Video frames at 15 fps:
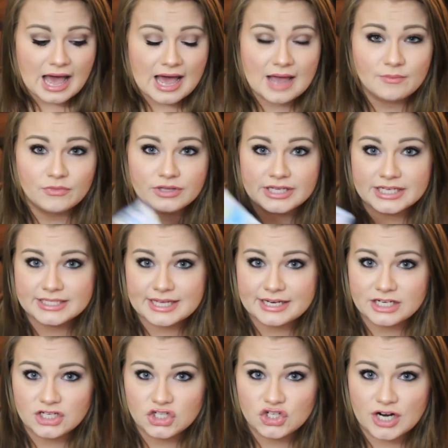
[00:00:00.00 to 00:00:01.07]
I'm really
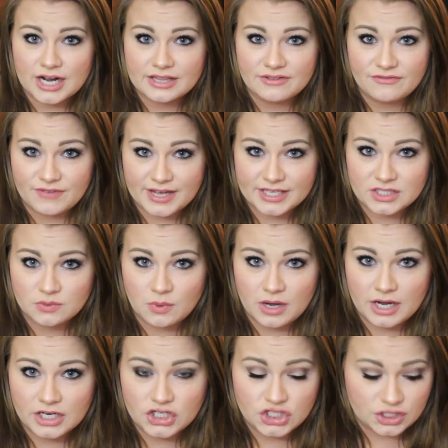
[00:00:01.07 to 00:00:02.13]
excited to try the face
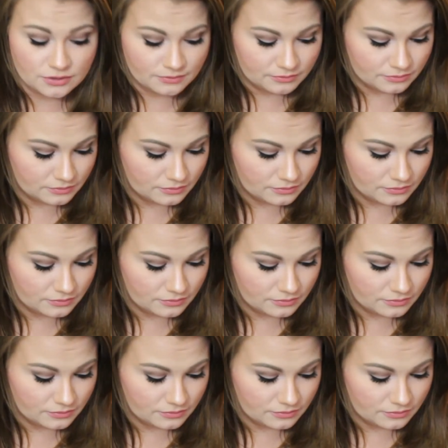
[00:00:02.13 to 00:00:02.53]
wash.